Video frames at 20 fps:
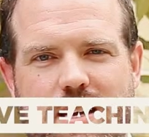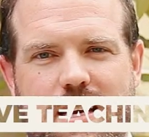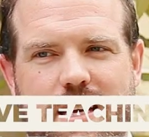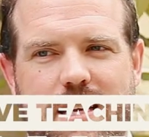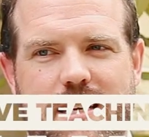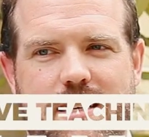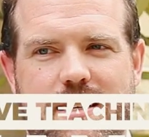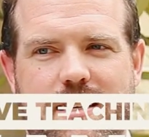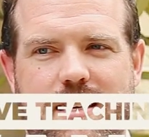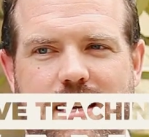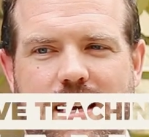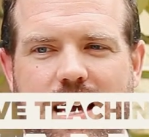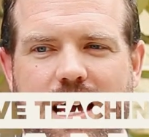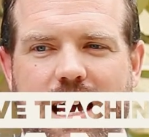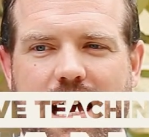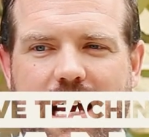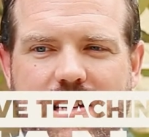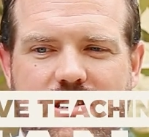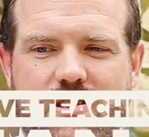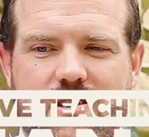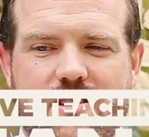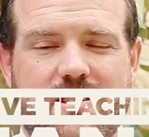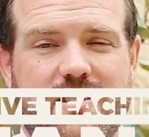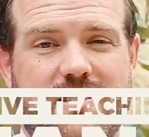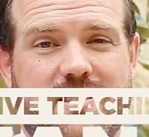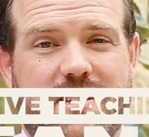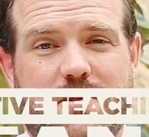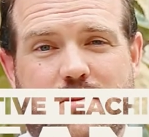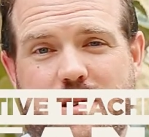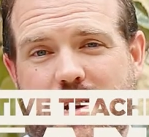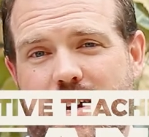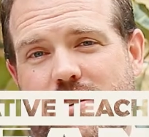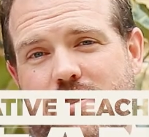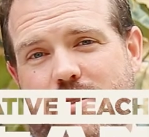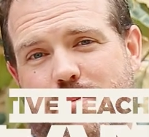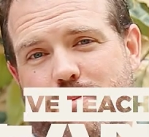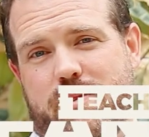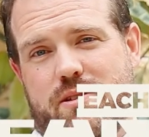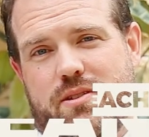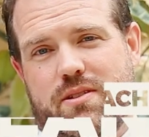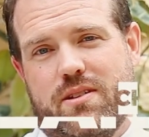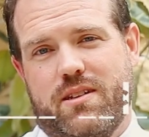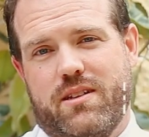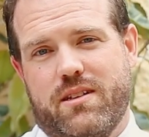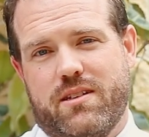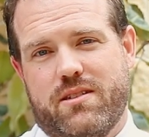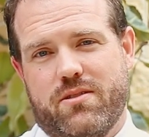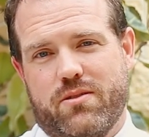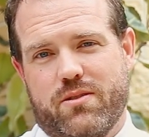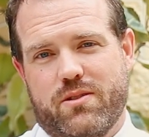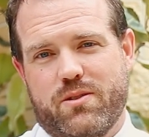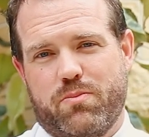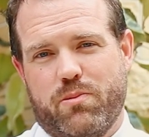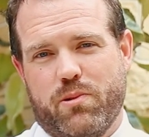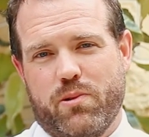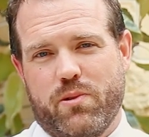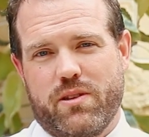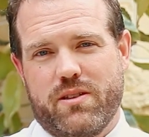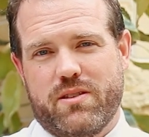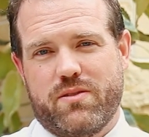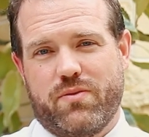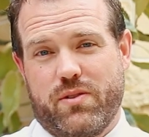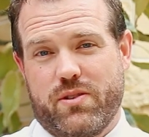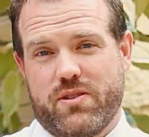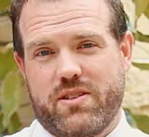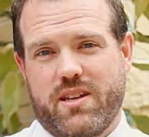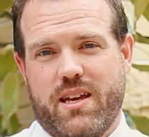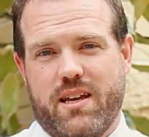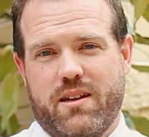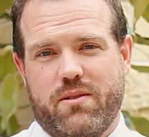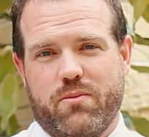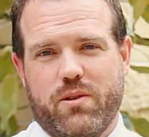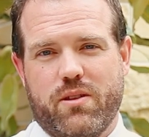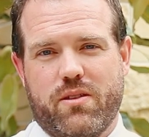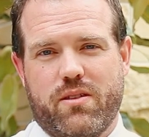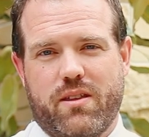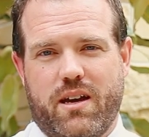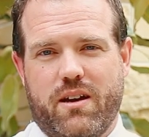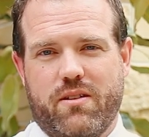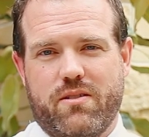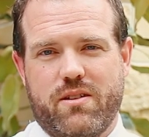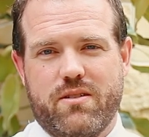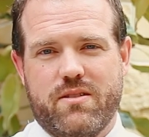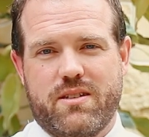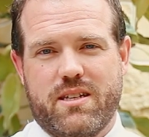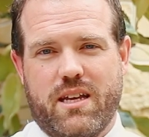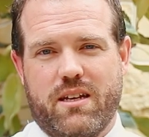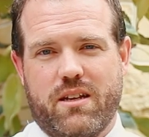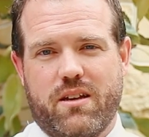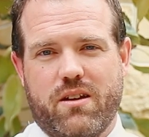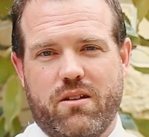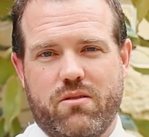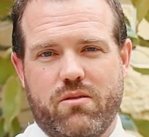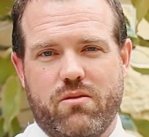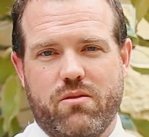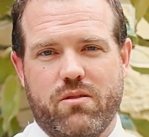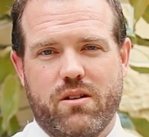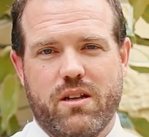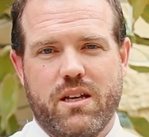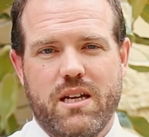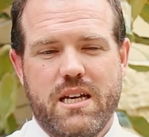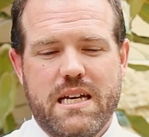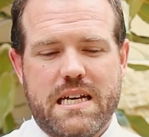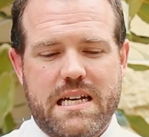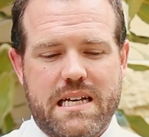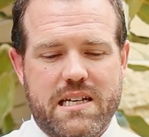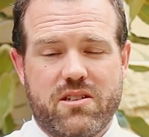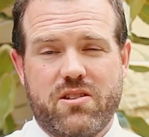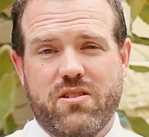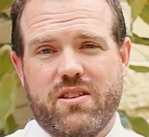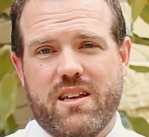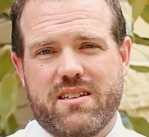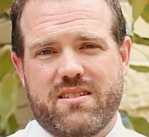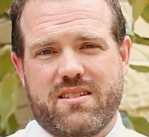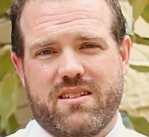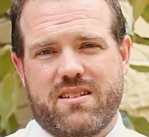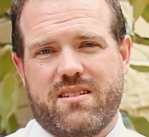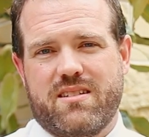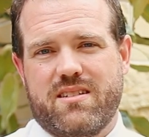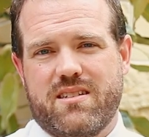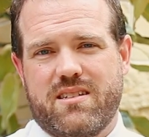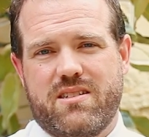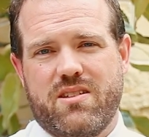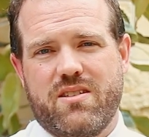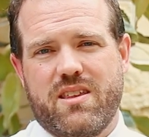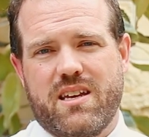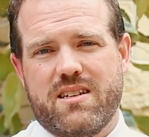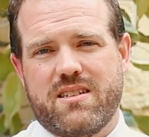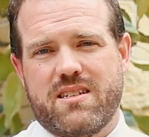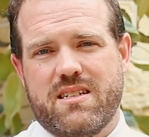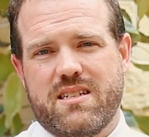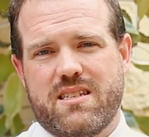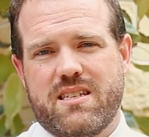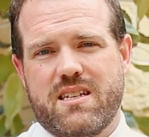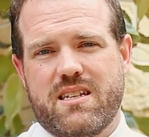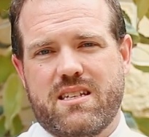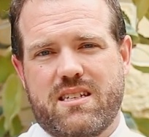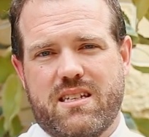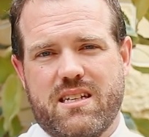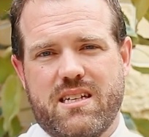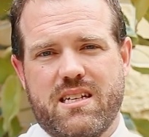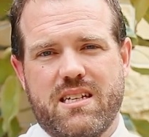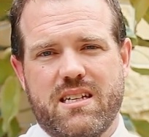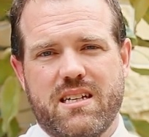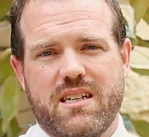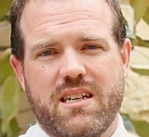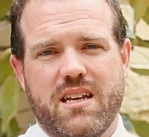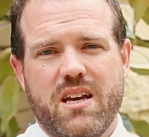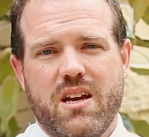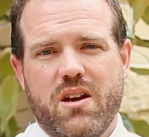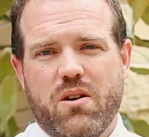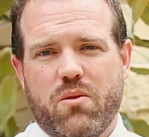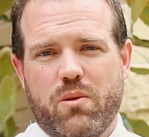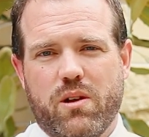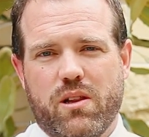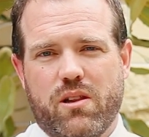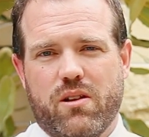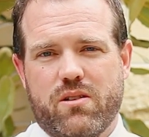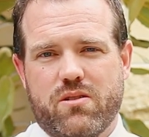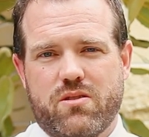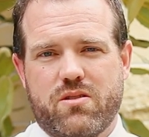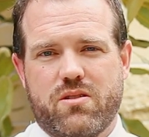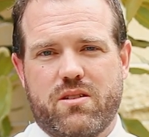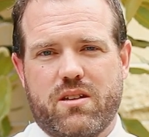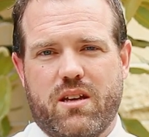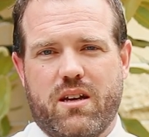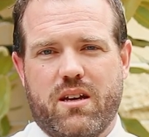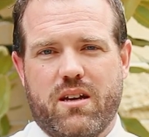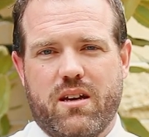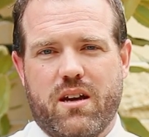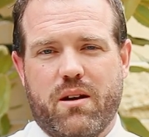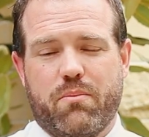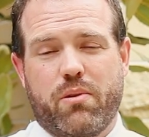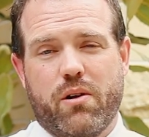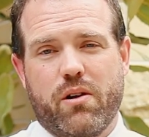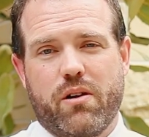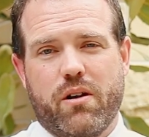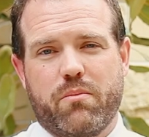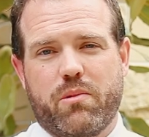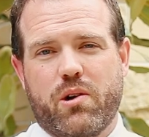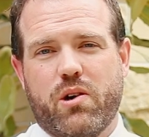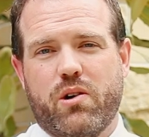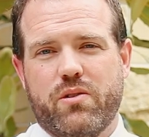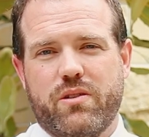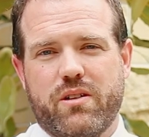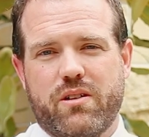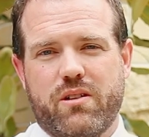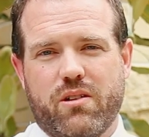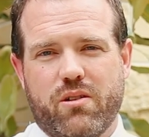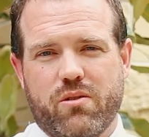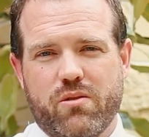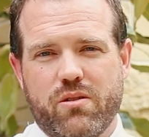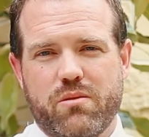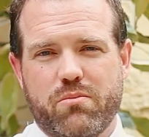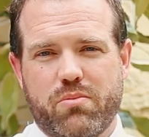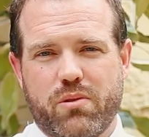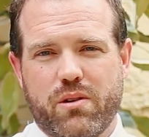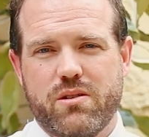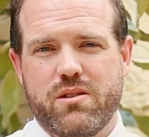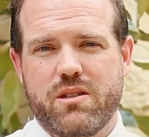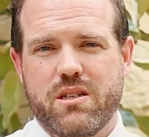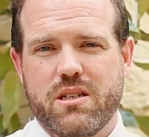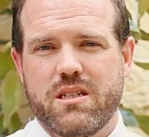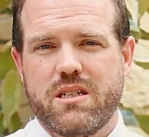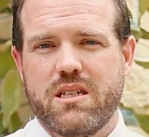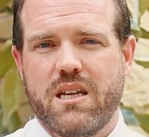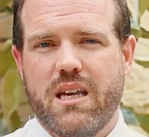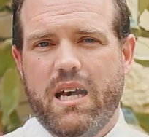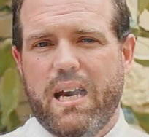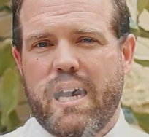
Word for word: and at GCC we had an opportunity to explore this firsthand with our Year 10 cohort. In 2000, 2016 we launched uh, a program called the DeLorean Project